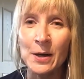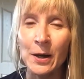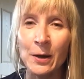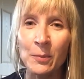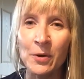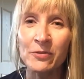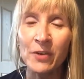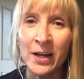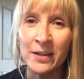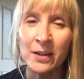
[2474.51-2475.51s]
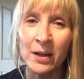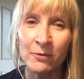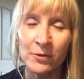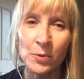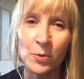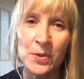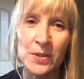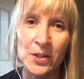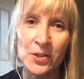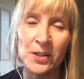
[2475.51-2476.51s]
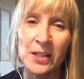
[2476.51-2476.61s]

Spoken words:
But find a comfortable position.